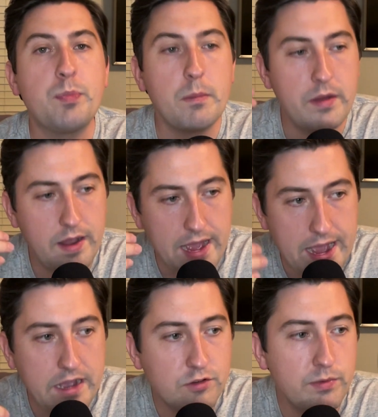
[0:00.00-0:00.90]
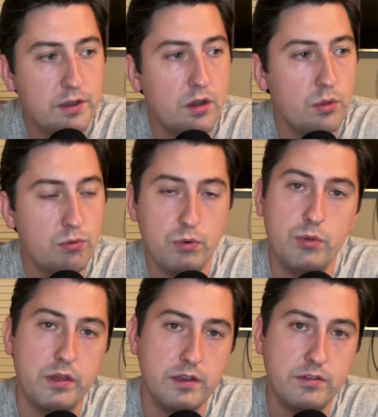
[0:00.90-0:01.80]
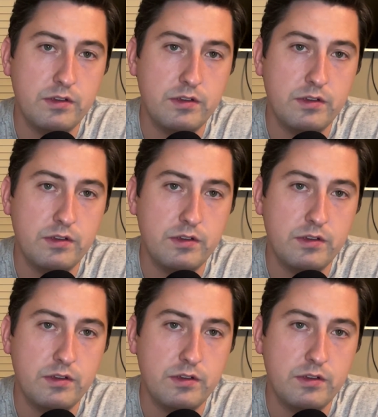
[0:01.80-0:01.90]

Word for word: But as we go through this,